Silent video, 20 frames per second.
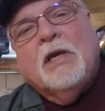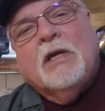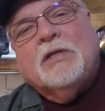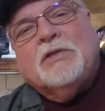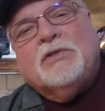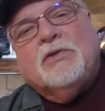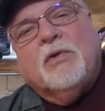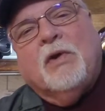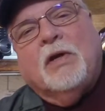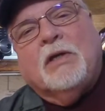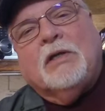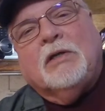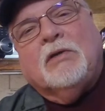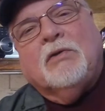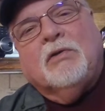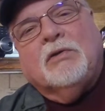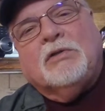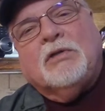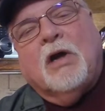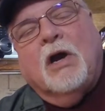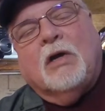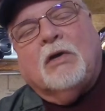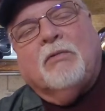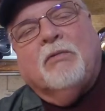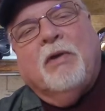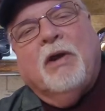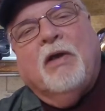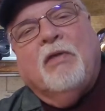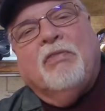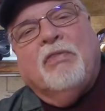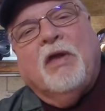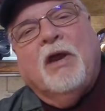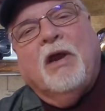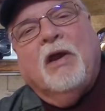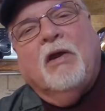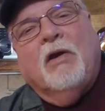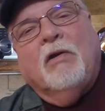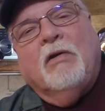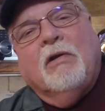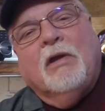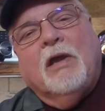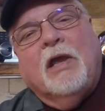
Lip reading: so I could do a talk around there.